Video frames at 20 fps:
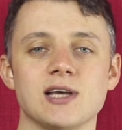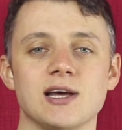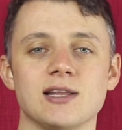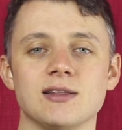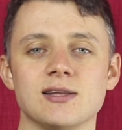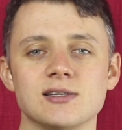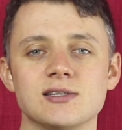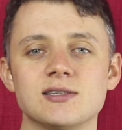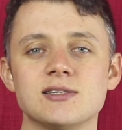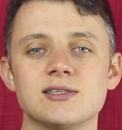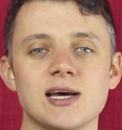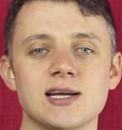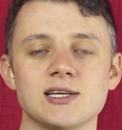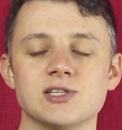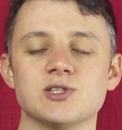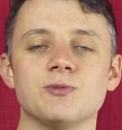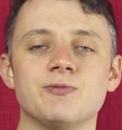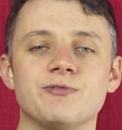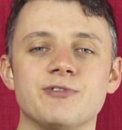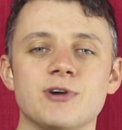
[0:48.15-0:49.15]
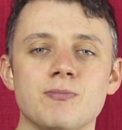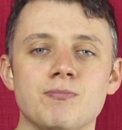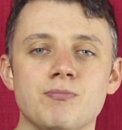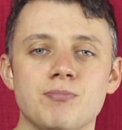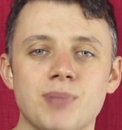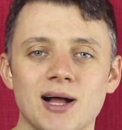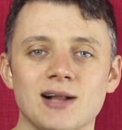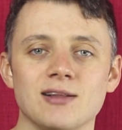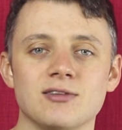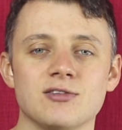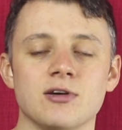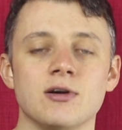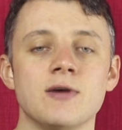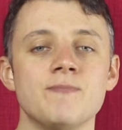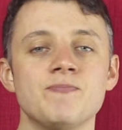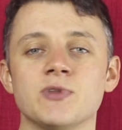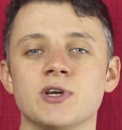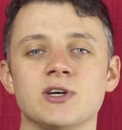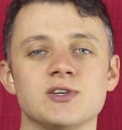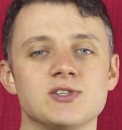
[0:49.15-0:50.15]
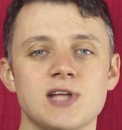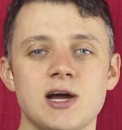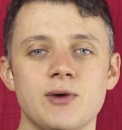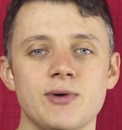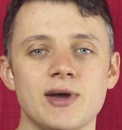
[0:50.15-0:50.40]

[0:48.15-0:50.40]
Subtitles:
and this set us up for a belter because now